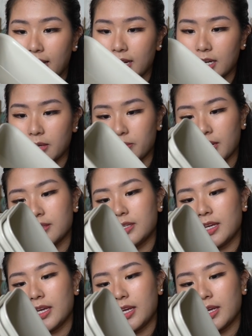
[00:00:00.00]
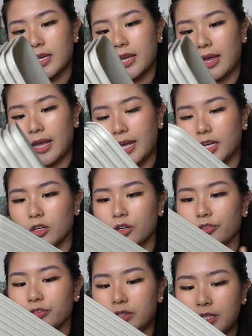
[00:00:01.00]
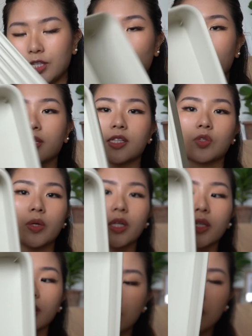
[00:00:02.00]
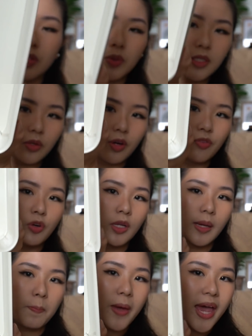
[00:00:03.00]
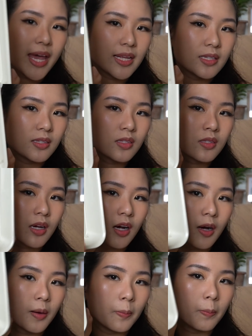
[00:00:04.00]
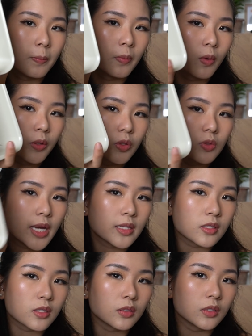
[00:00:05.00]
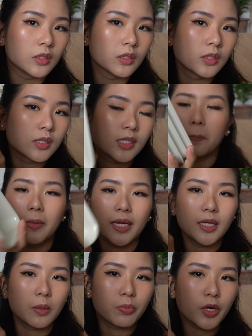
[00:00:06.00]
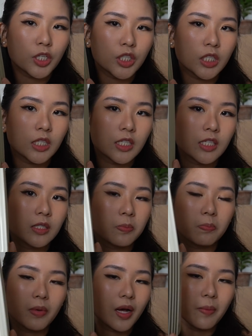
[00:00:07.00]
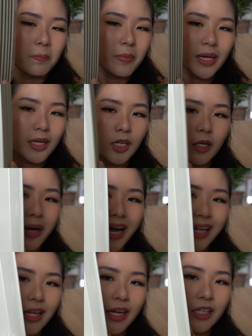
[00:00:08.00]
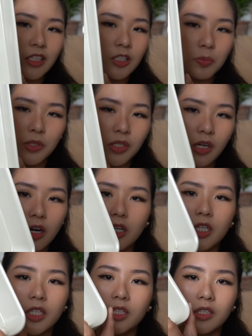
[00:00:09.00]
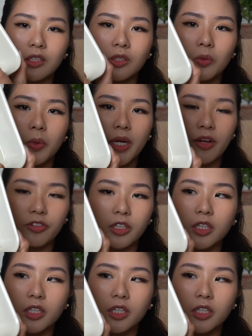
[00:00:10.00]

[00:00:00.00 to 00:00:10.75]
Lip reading: ended up getting 8 of these ones as well. So these ones are great for like pens, more utensils, makeup brushes, makeup, eyeliners, mascara, you know, whatever.